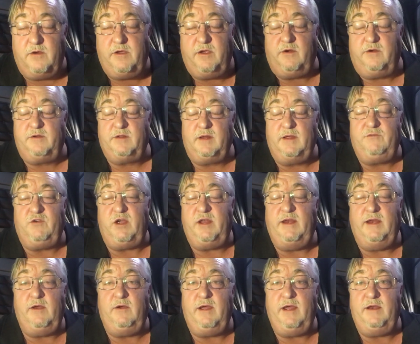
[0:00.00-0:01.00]
you're delivering
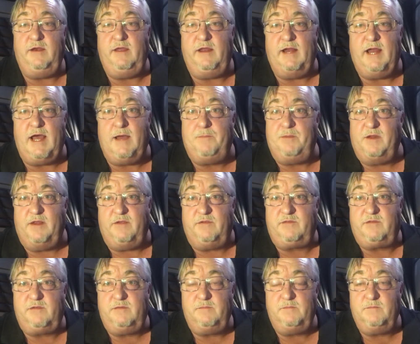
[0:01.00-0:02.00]
near
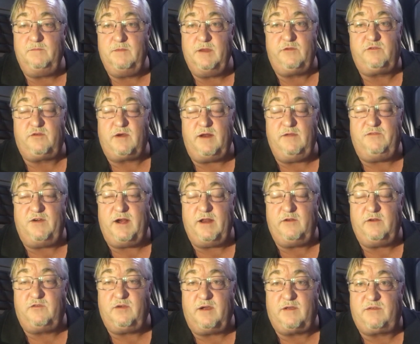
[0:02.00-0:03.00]
Indianapolis. Let's try to find a
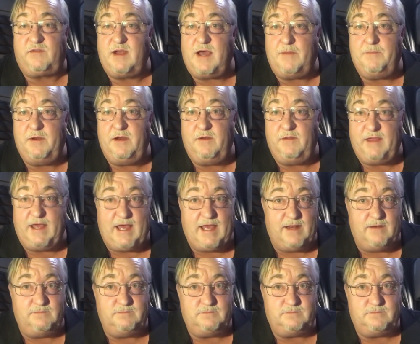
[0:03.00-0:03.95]
truck stop near that.